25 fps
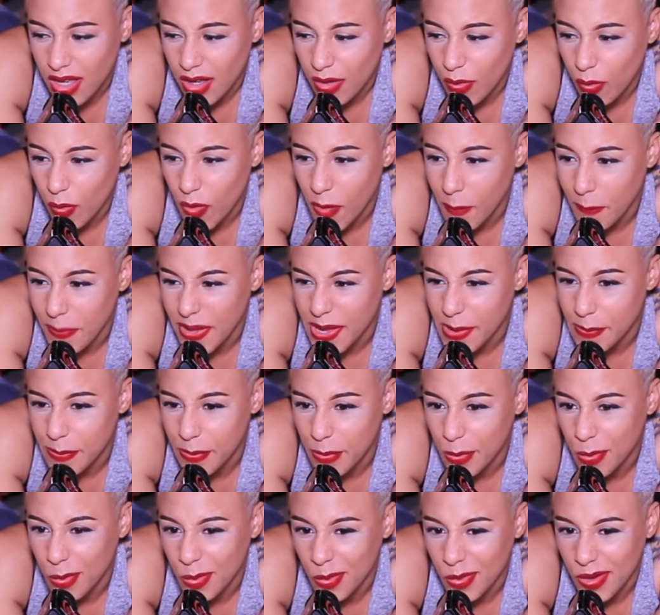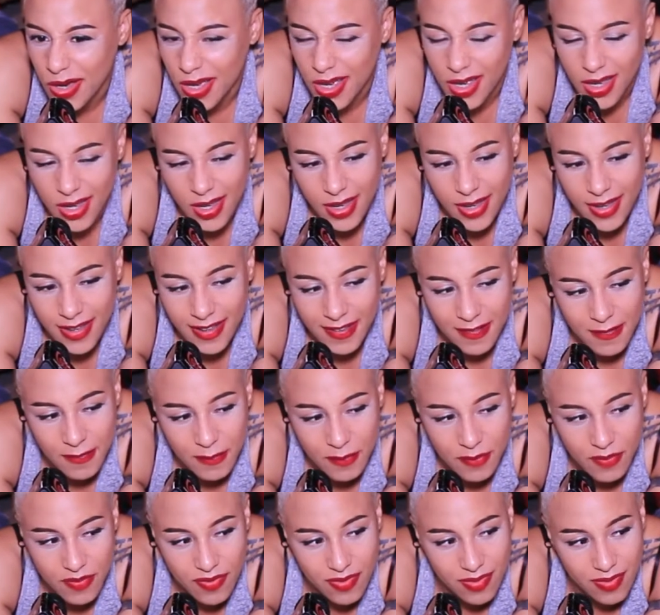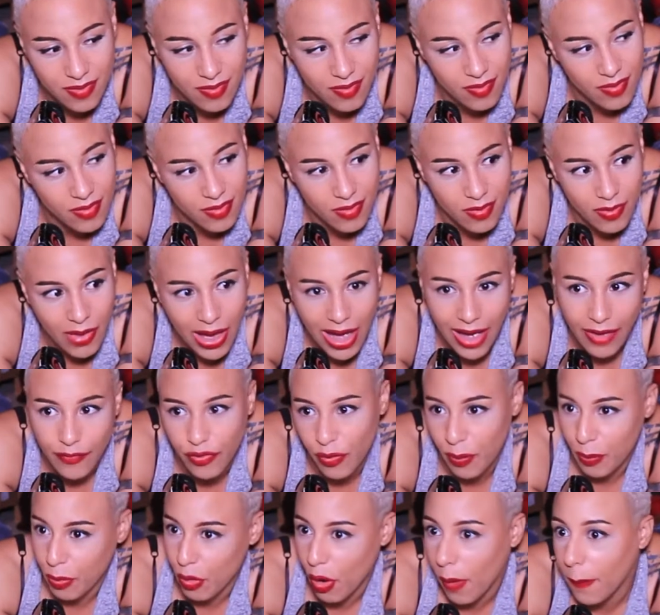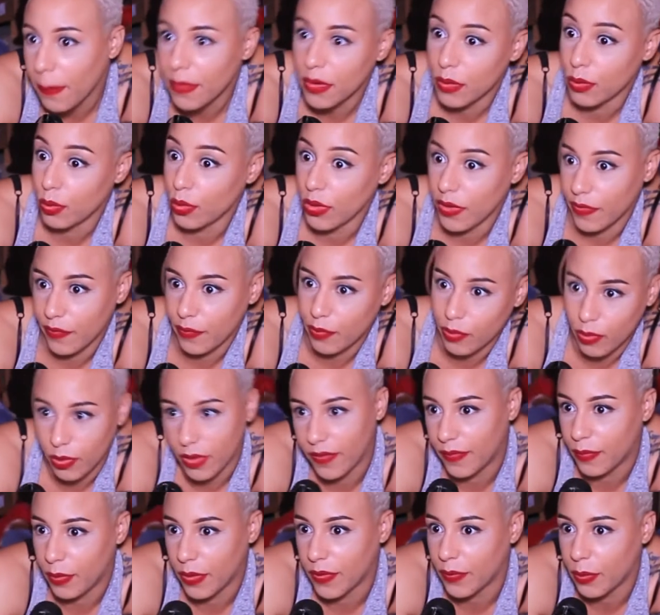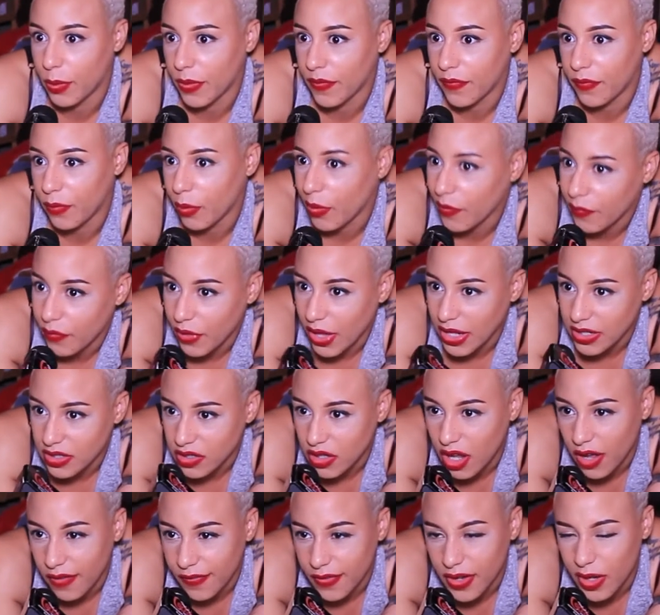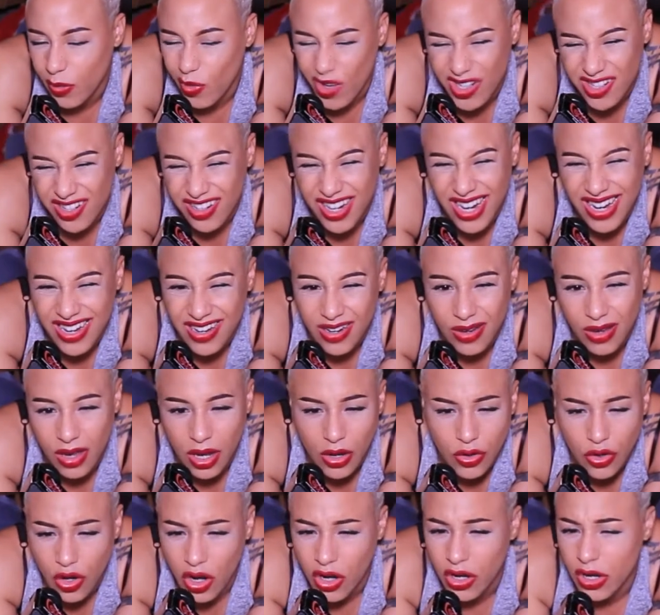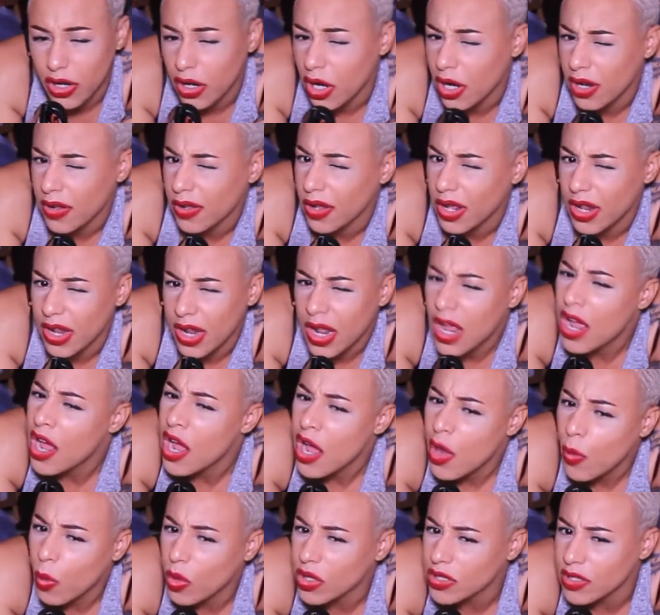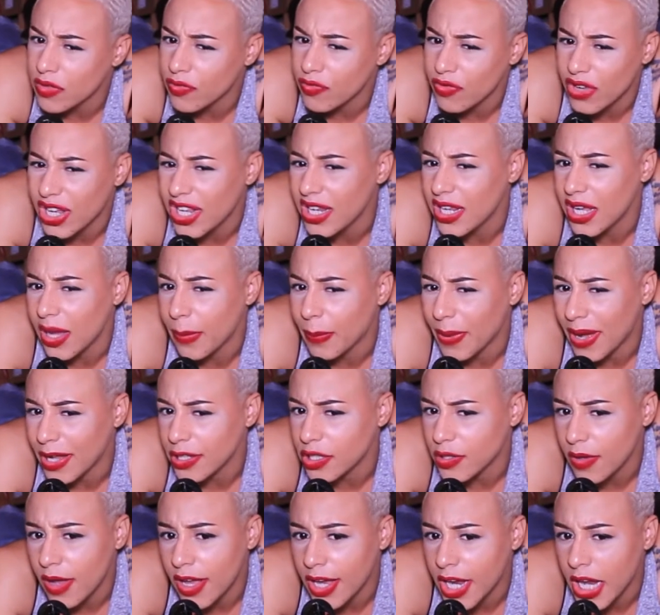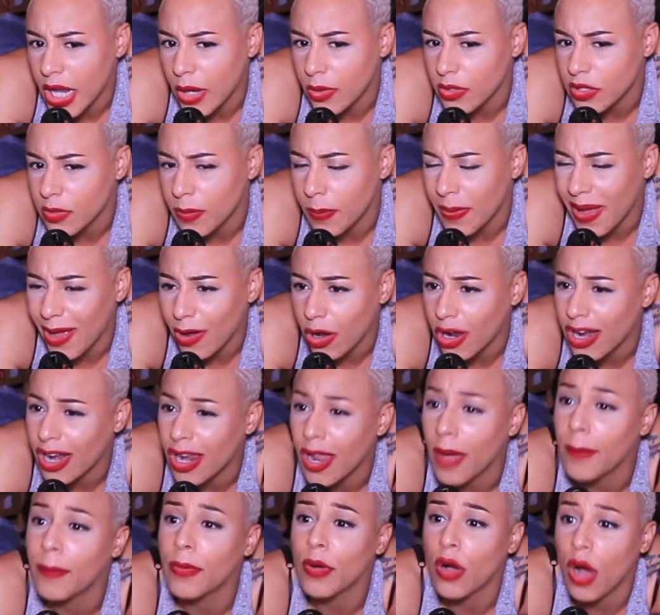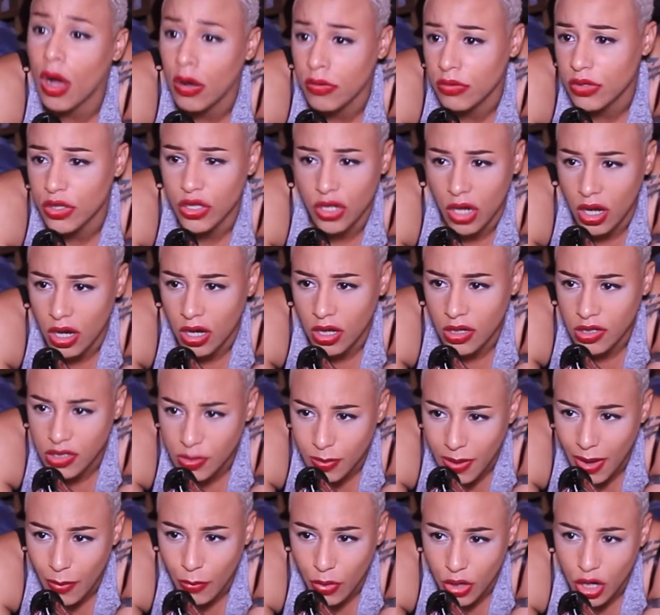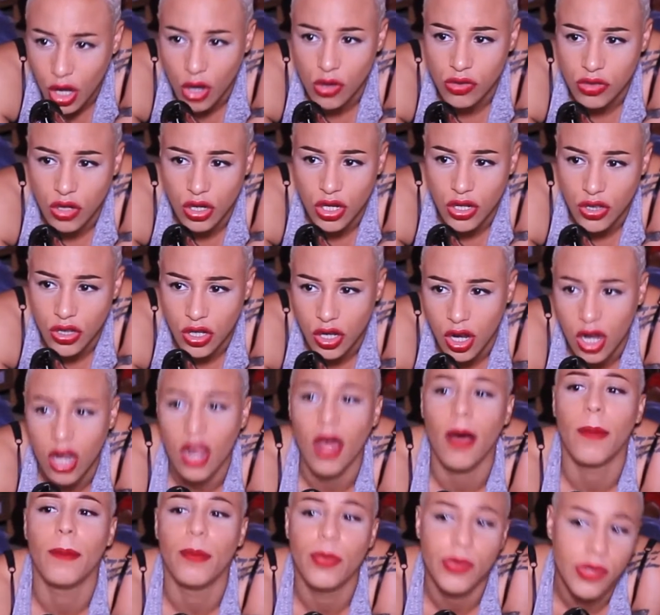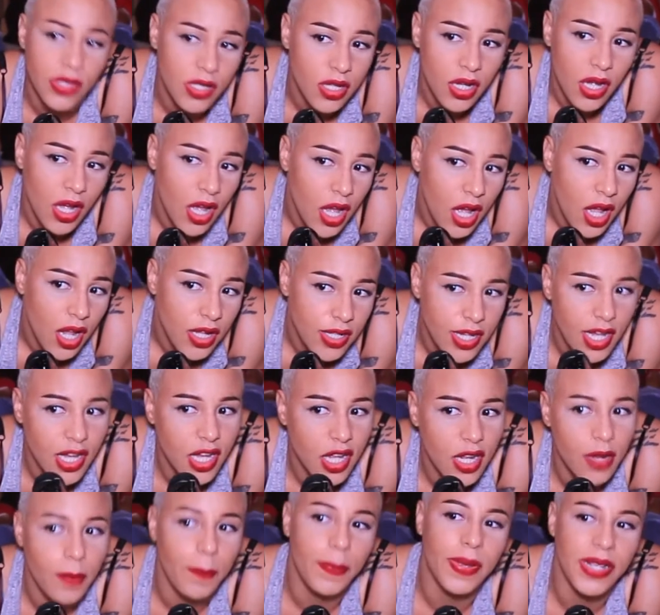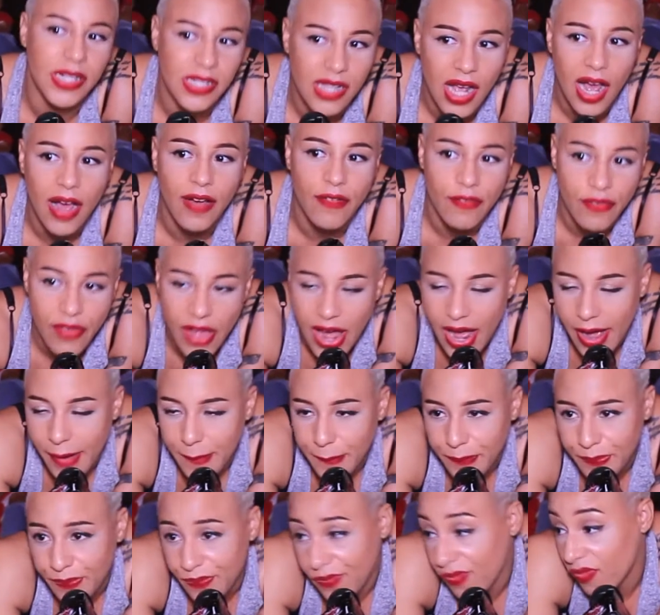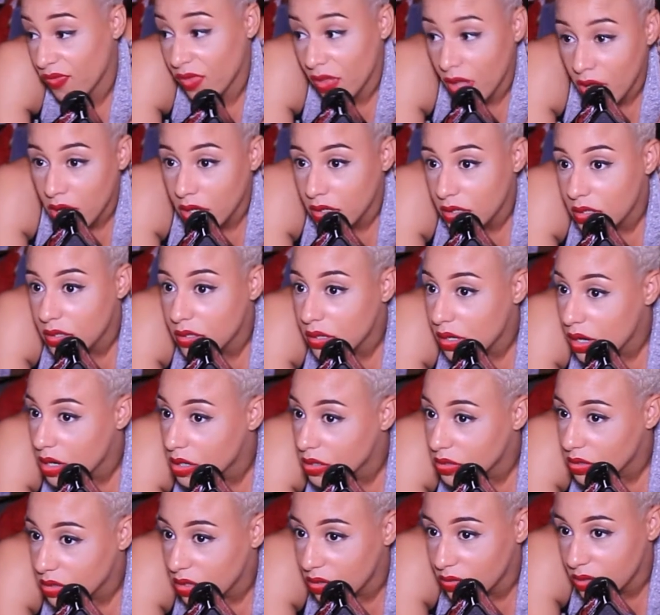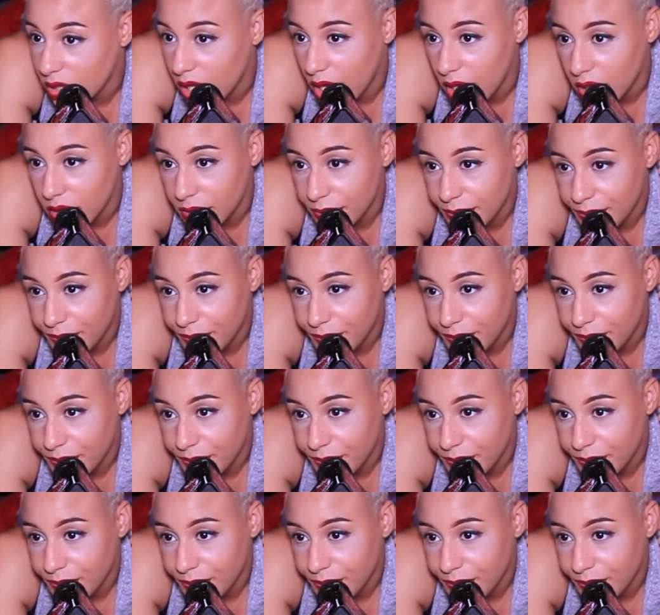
what people have a problem with that stuff. And it wasn't it wasn't really about twerking. It was about club culture. It was about what goes on in the clubs, taking the piss out of that. So yeah,